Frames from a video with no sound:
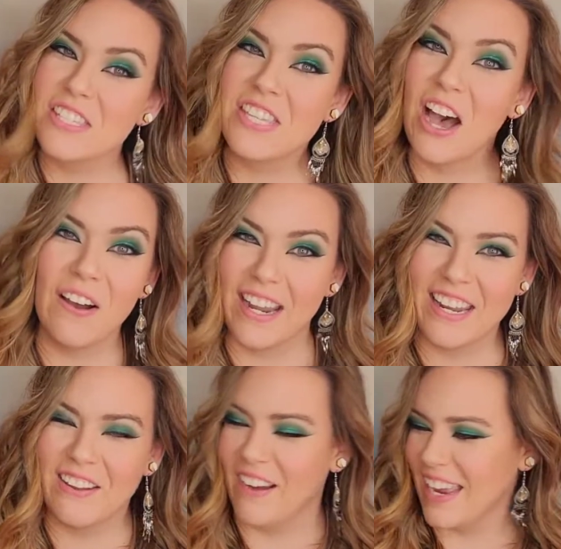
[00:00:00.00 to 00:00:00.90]
so
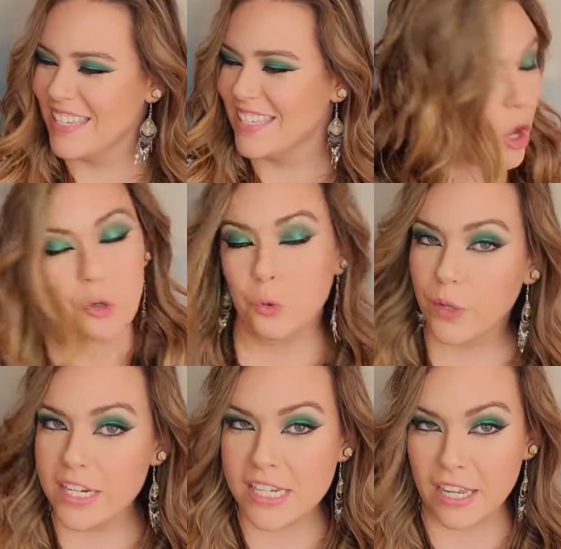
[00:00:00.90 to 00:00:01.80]
anyways,
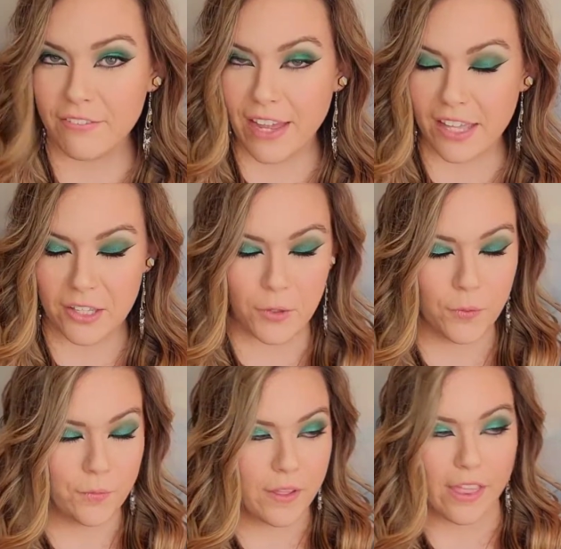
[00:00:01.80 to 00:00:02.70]
retail
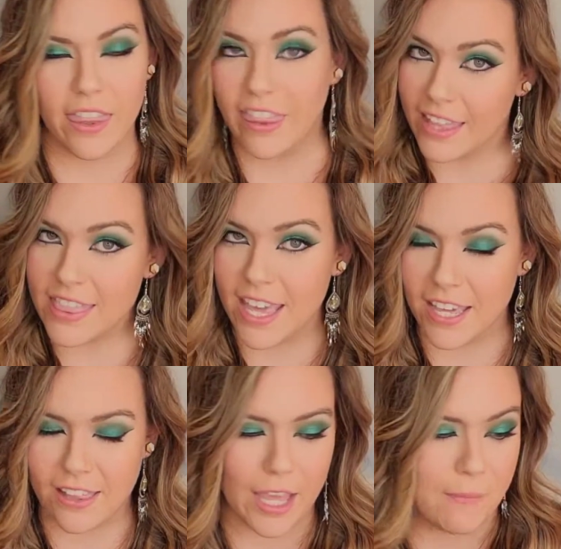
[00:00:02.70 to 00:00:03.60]
value that they
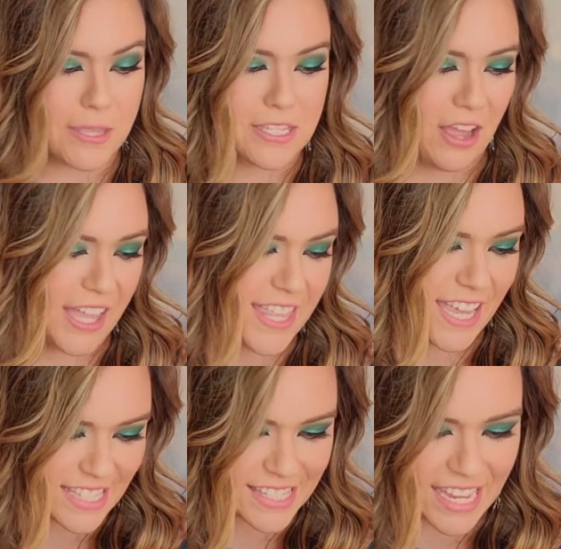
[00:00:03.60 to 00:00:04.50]
claim is on
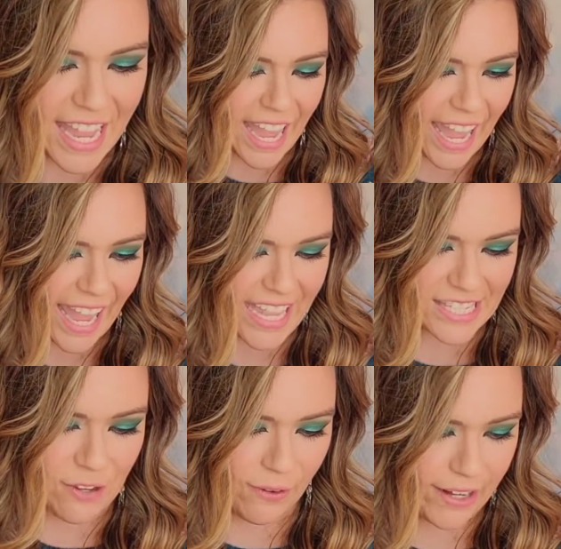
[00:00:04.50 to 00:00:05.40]
this
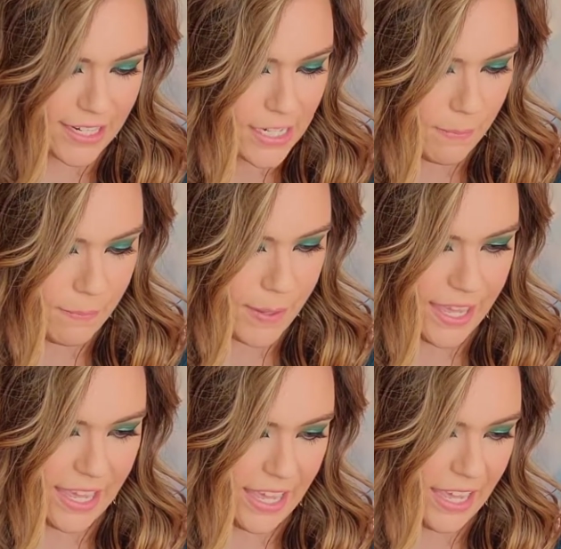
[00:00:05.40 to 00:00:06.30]
is going to
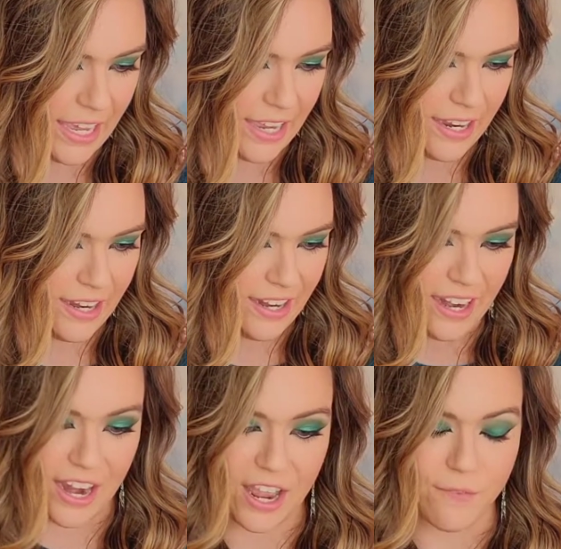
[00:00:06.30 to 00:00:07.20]
be
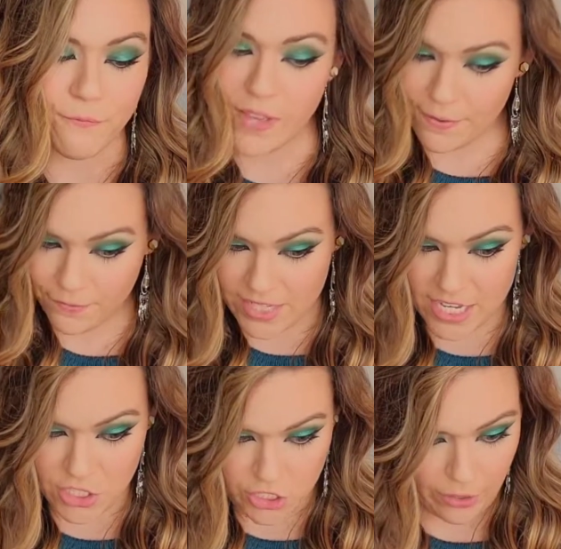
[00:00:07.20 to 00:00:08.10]

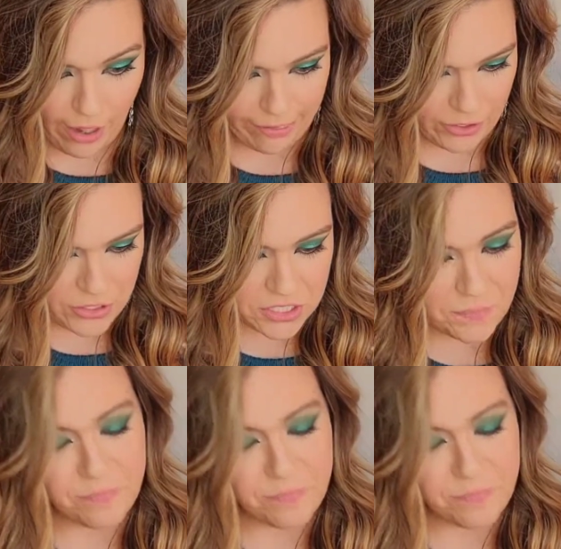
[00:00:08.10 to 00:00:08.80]
$52.